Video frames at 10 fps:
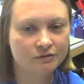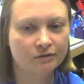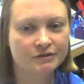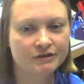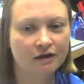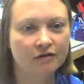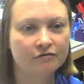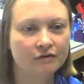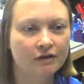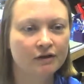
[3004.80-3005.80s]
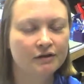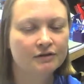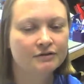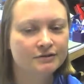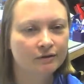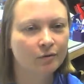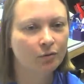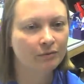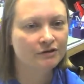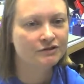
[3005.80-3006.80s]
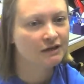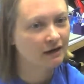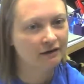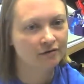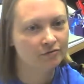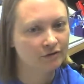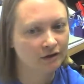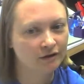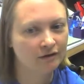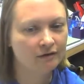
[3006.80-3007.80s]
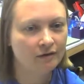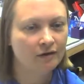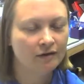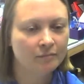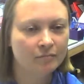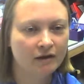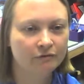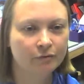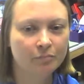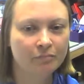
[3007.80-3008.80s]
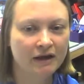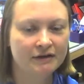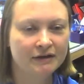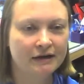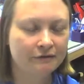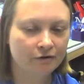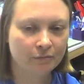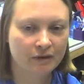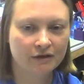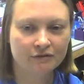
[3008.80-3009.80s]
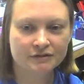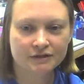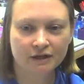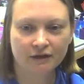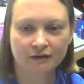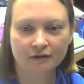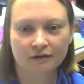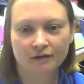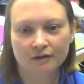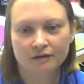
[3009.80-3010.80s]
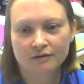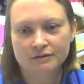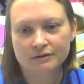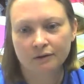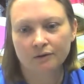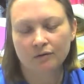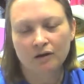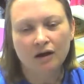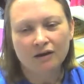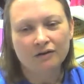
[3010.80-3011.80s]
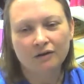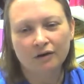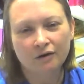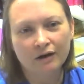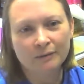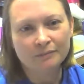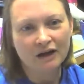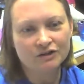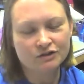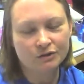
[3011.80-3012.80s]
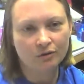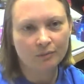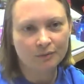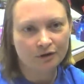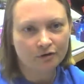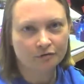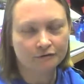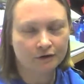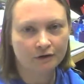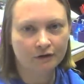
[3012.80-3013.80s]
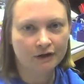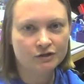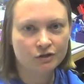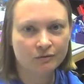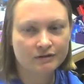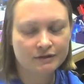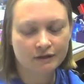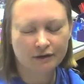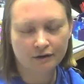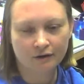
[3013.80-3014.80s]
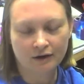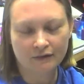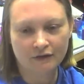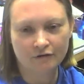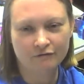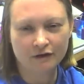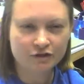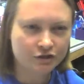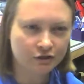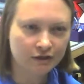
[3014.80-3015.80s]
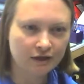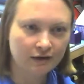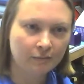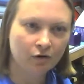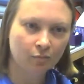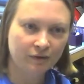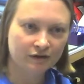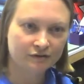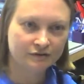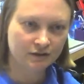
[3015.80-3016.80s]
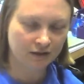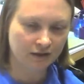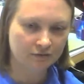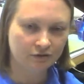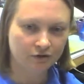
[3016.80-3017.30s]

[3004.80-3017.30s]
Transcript: sort of stuff. So I'm hoping just to kind of everyone band together and make this thing. So no, I just go up there for like 2 weeks a year, and then eventually I'm hoping like